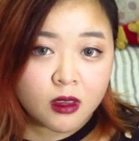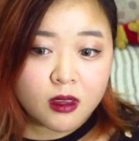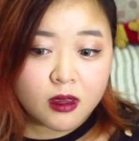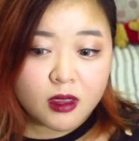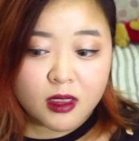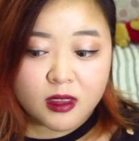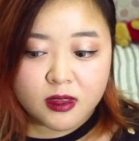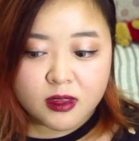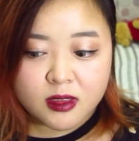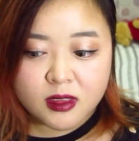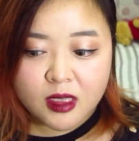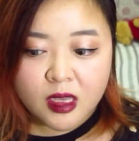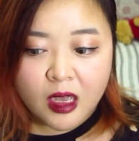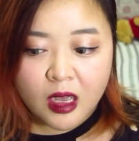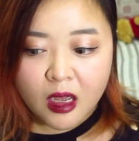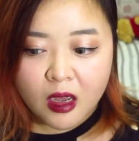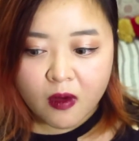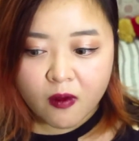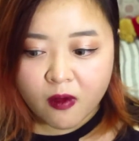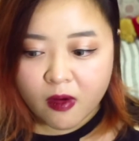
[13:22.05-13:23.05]
That's
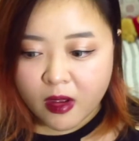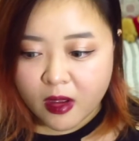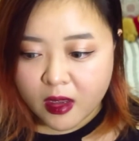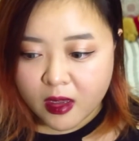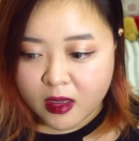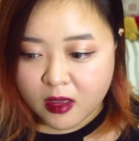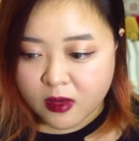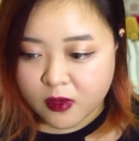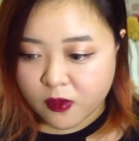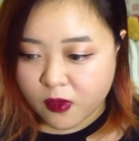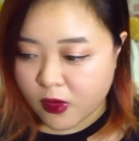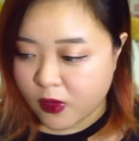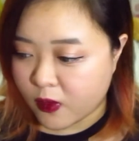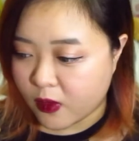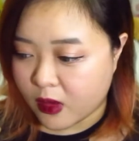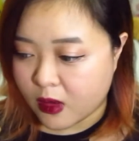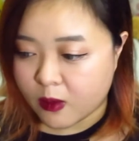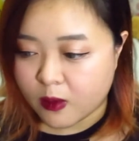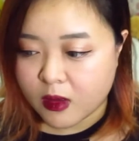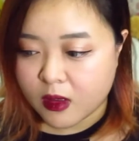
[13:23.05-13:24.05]
how I grow
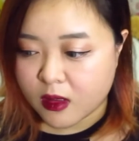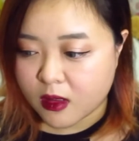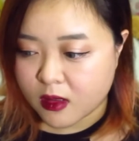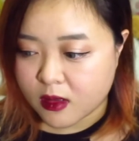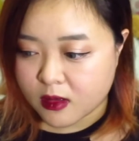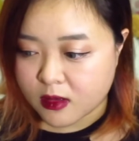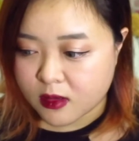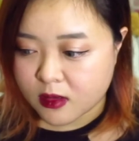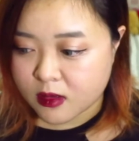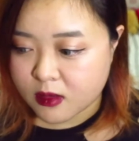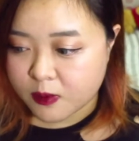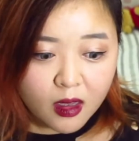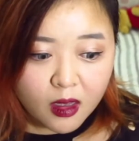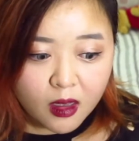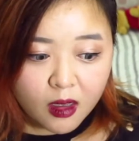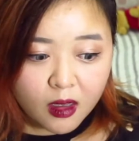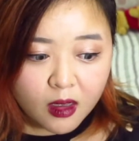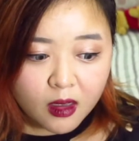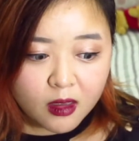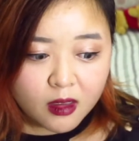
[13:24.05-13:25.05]
up, I guess.
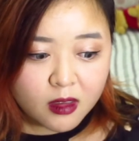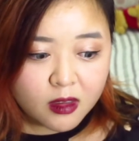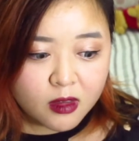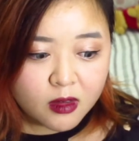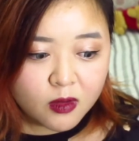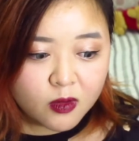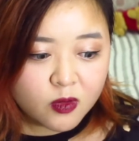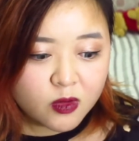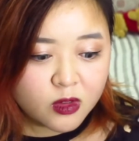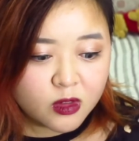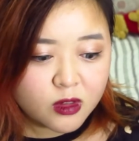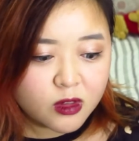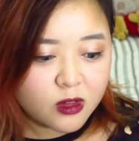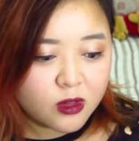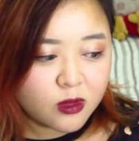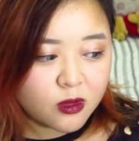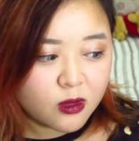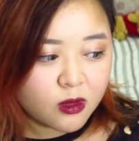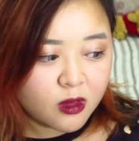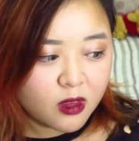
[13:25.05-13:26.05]
I used
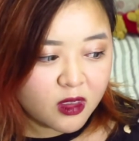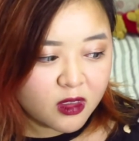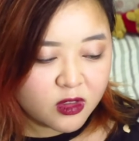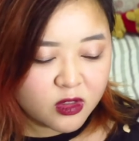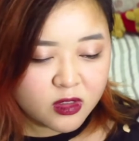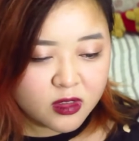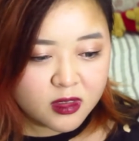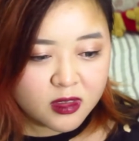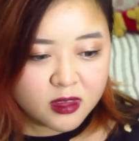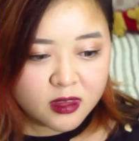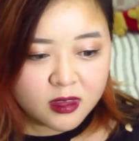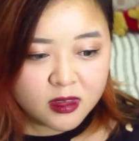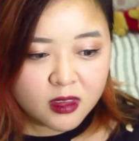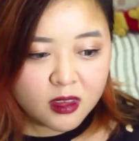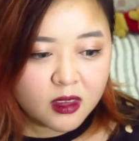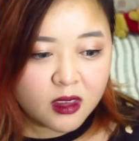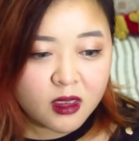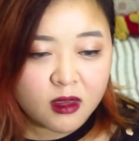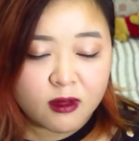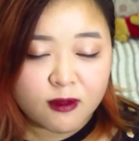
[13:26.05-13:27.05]
to like just
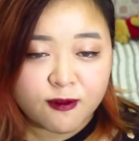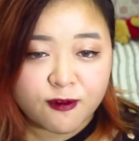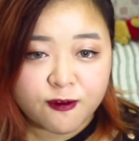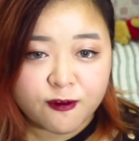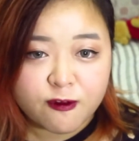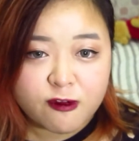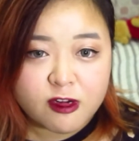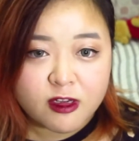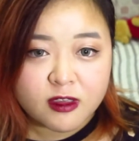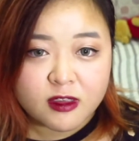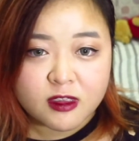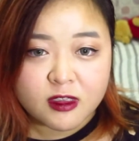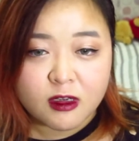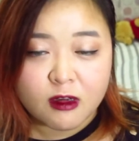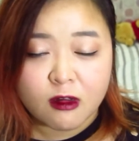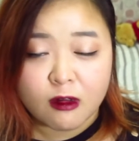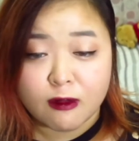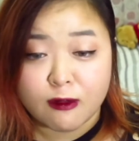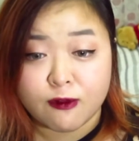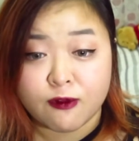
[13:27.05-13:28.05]
sit in front
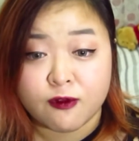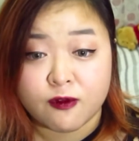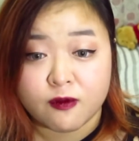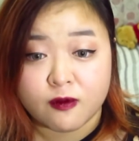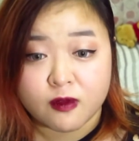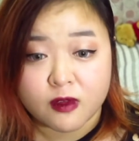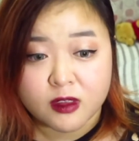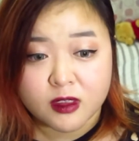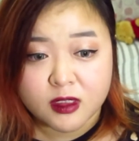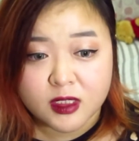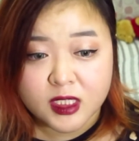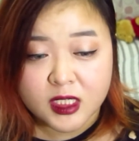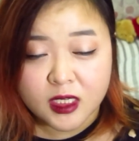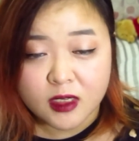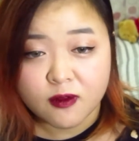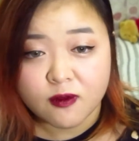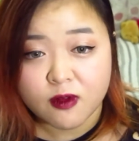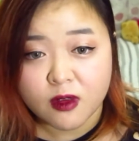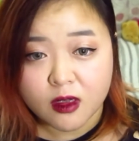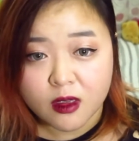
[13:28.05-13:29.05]
of the
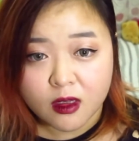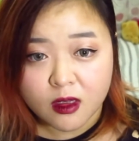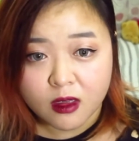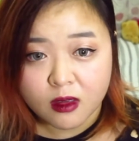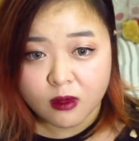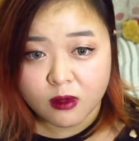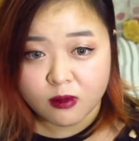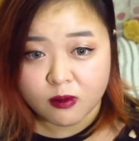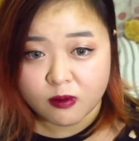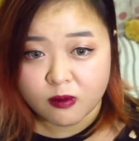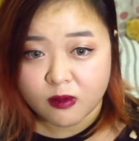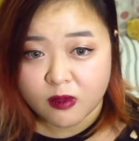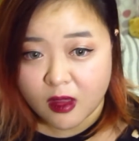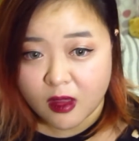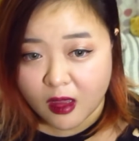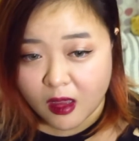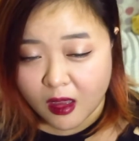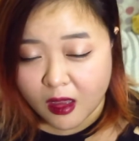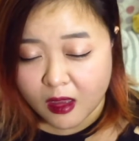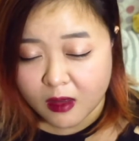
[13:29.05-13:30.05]
TV
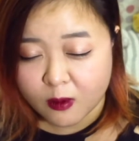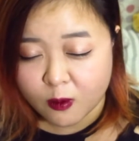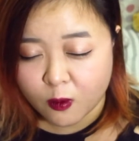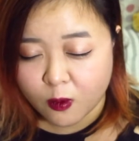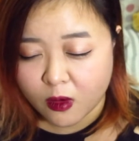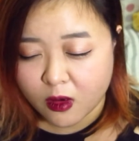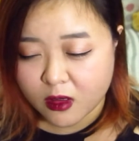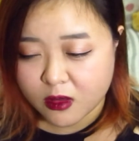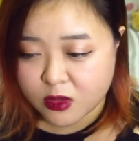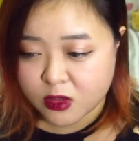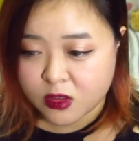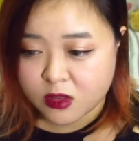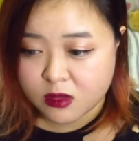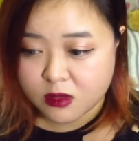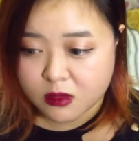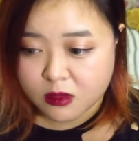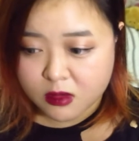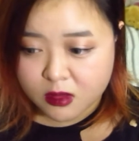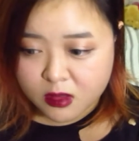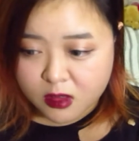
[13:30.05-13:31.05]
and watch
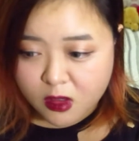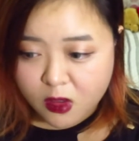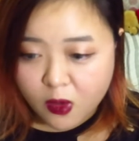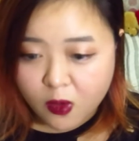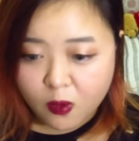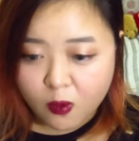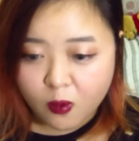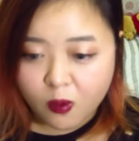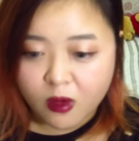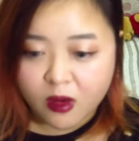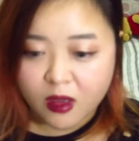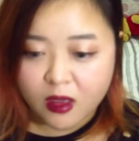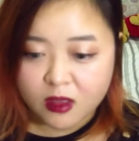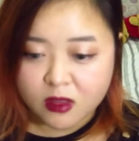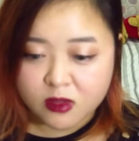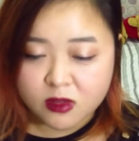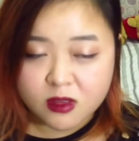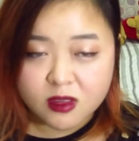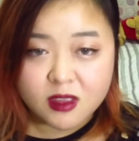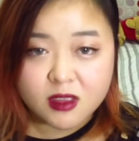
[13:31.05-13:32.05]
Snow
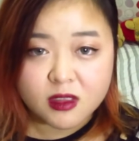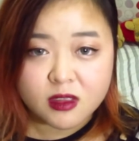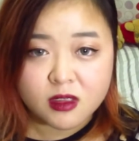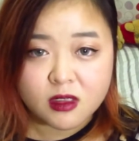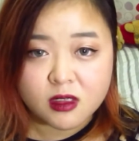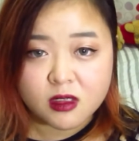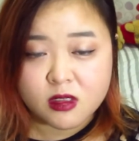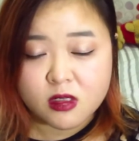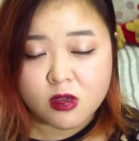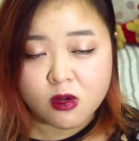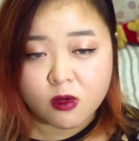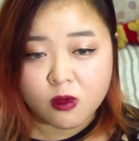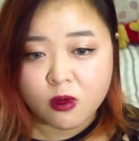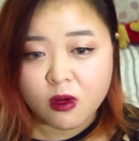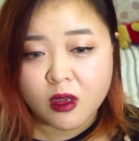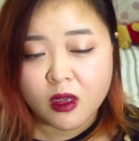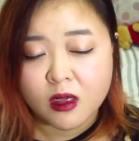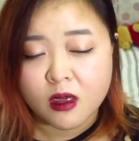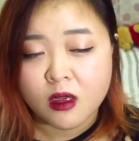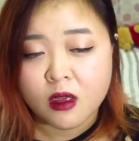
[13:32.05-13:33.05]
White, Disney Snow
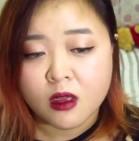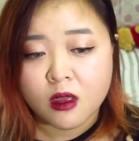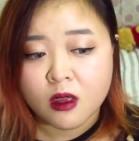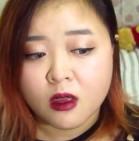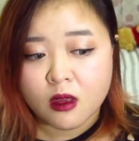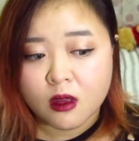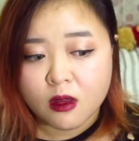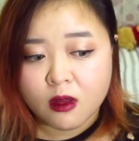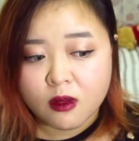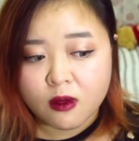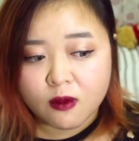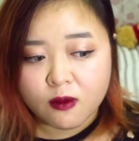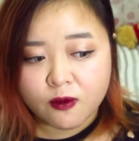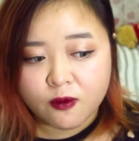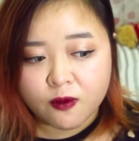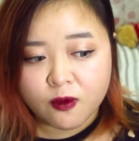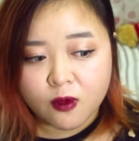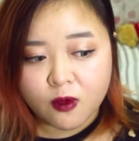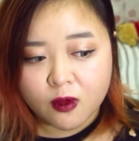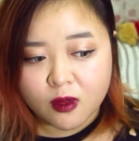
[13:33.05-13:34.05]
White
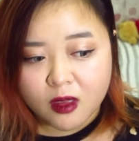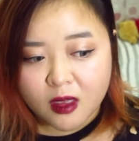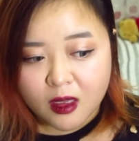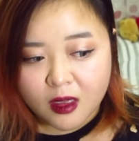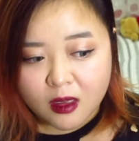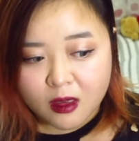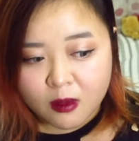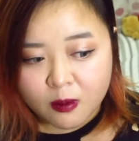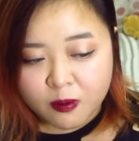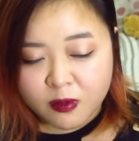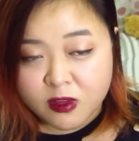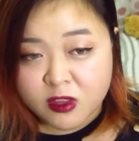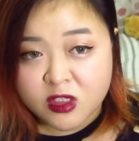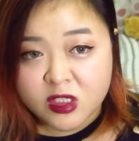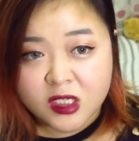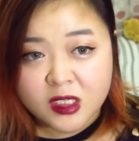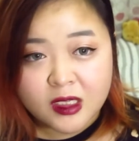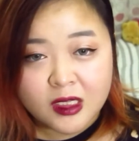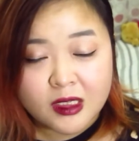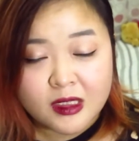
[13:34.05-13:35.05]
for like a
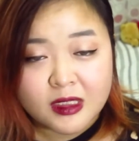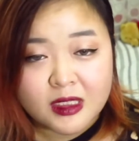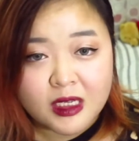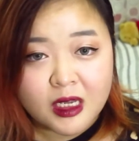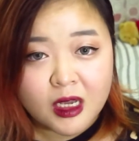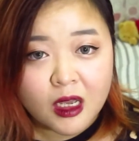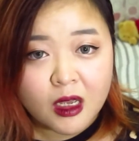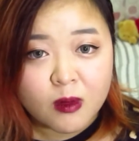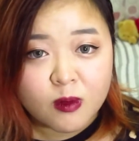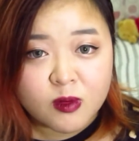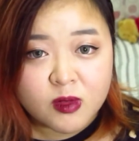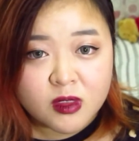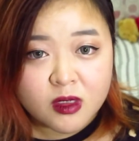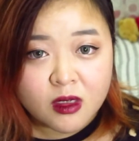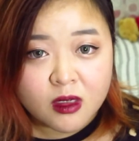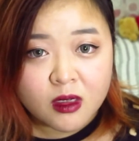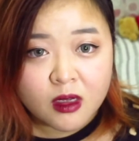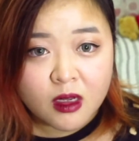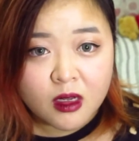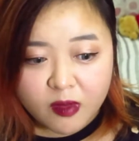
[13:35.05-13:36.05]
bajillion times,
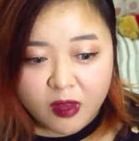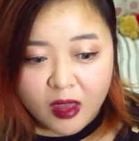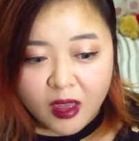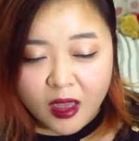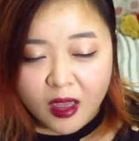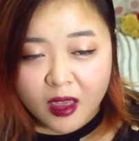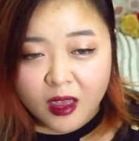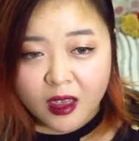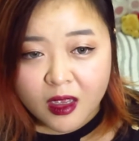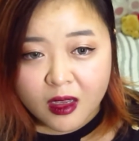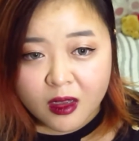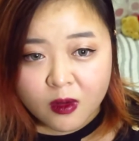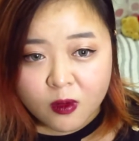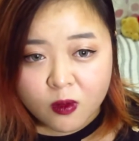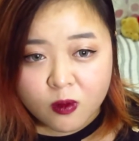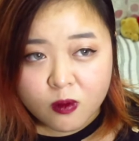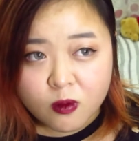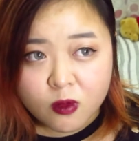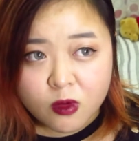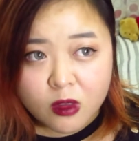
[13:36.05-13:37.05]
and I
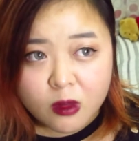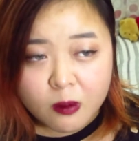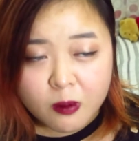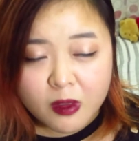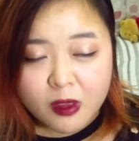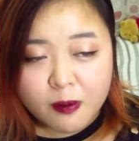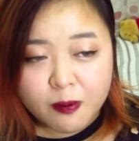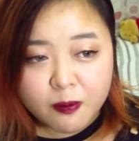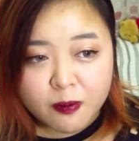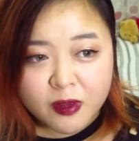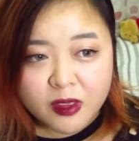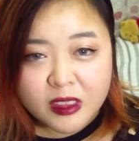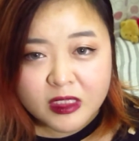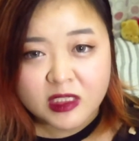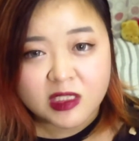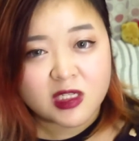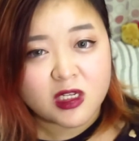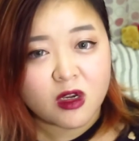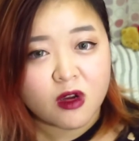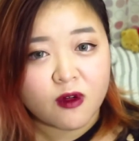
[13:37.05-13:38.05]
would be
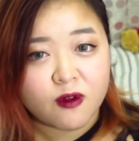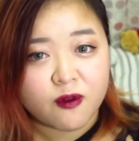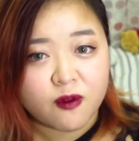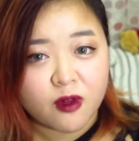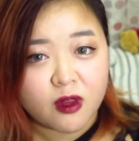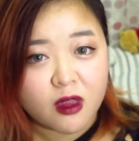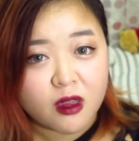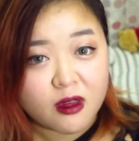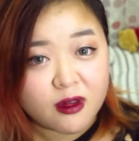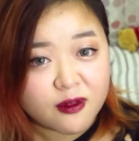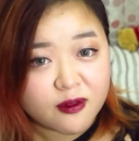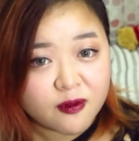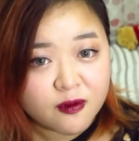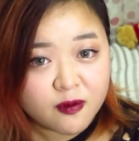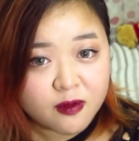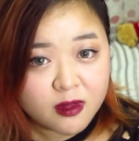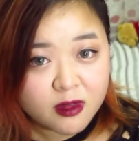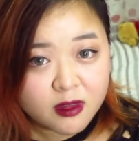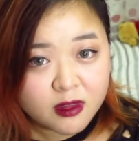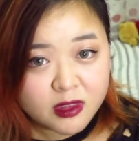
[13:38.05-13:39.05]
pissed off if
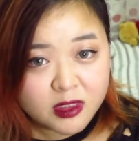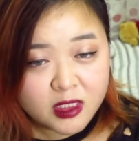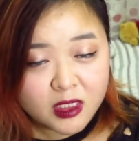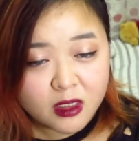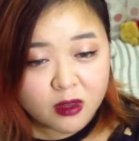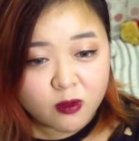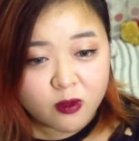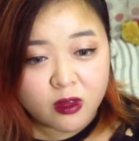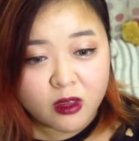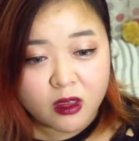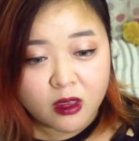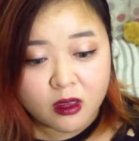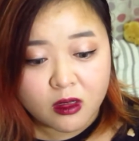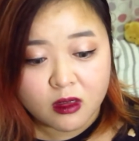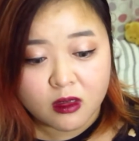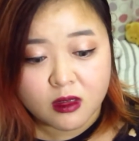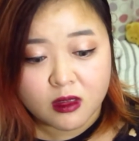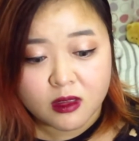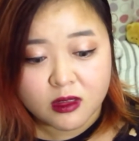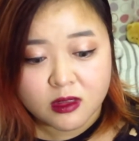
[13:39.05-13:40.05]
the
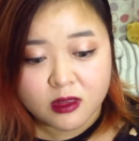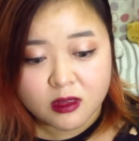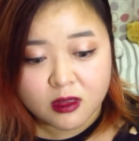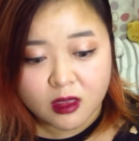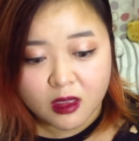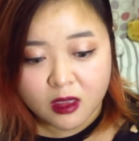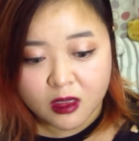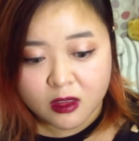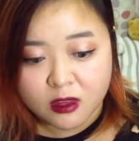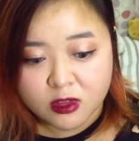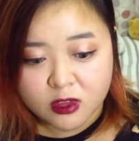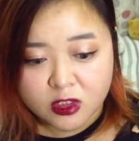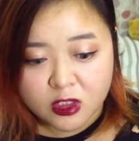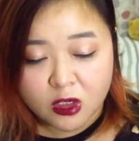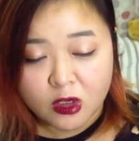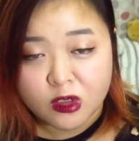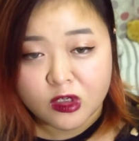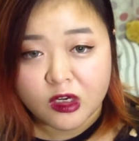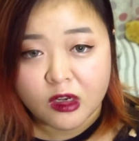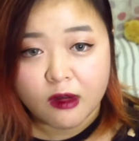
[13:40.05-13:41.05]
TV is like
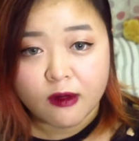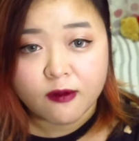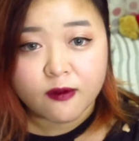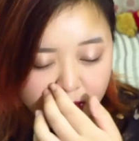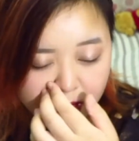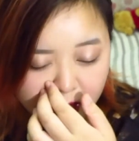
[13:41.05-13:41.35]
turned off.